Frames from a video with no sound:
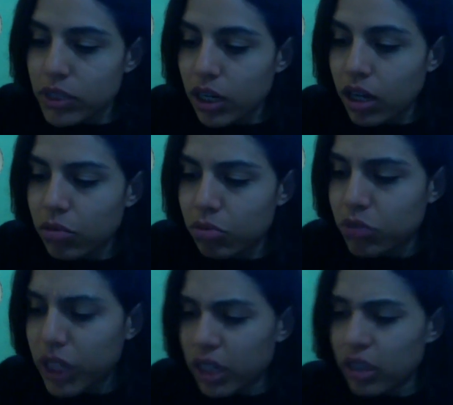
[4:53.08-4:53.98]
and
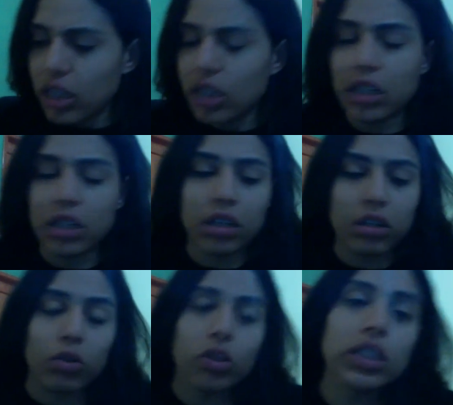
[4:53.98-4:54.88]
well,
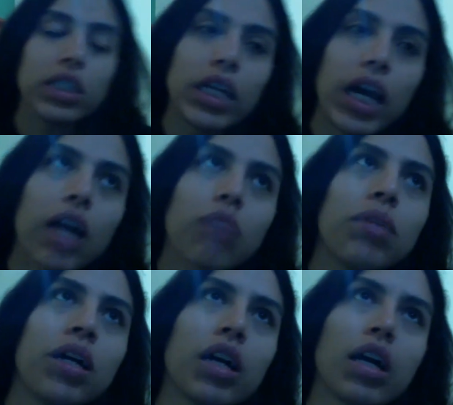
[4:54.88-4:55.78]
all the time,
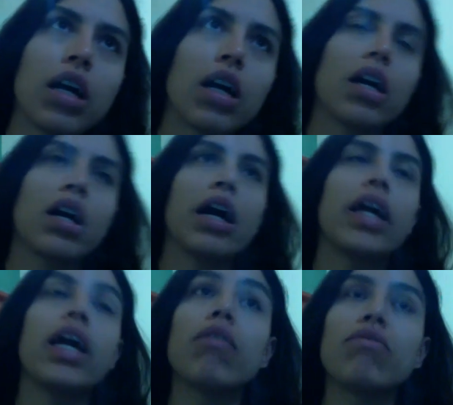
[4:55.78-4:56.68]
I
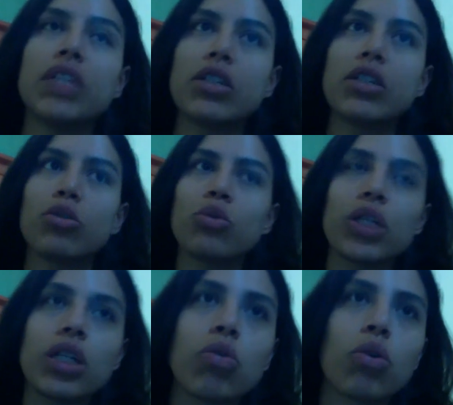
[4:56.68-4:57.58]
have been
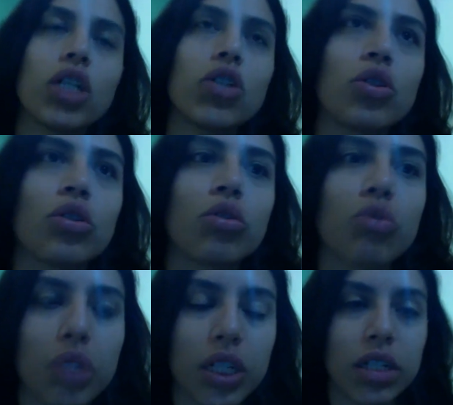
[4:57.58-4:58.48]
doing questions
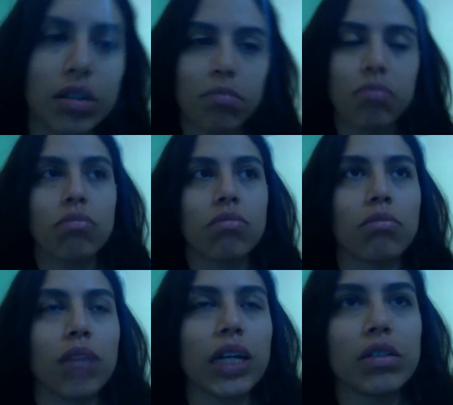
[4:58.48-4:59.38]
where
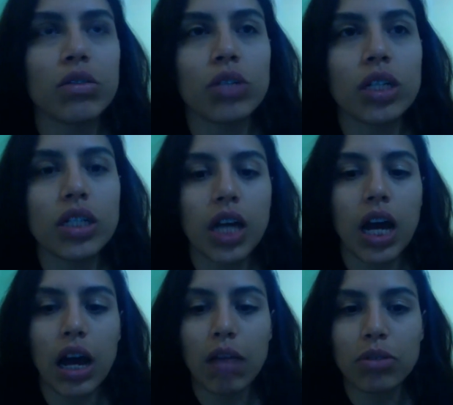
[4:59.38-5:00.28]
my students
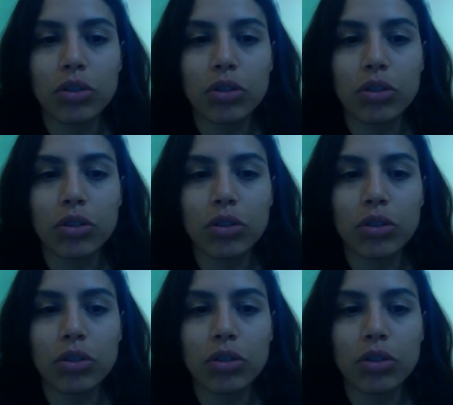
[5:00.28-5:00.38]
have